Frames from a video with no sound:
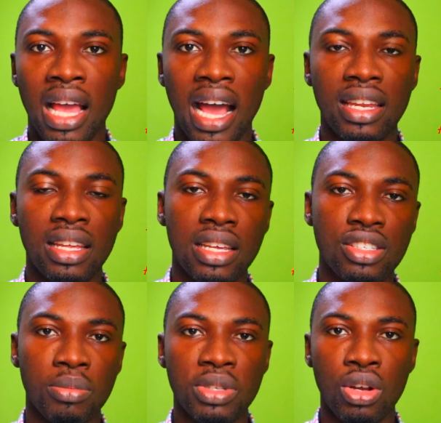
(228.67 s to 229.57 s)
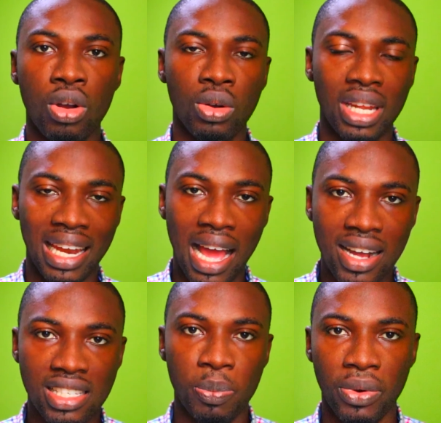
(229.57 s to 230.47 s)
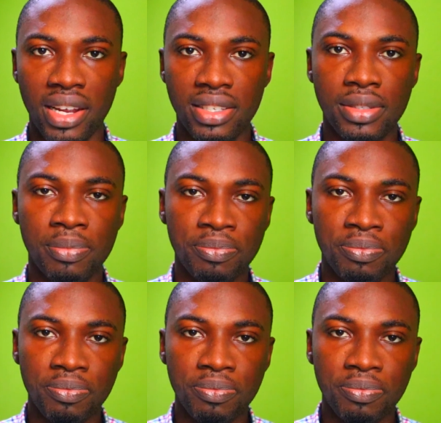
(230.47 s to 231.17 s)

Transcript: and then there's something called an ask price.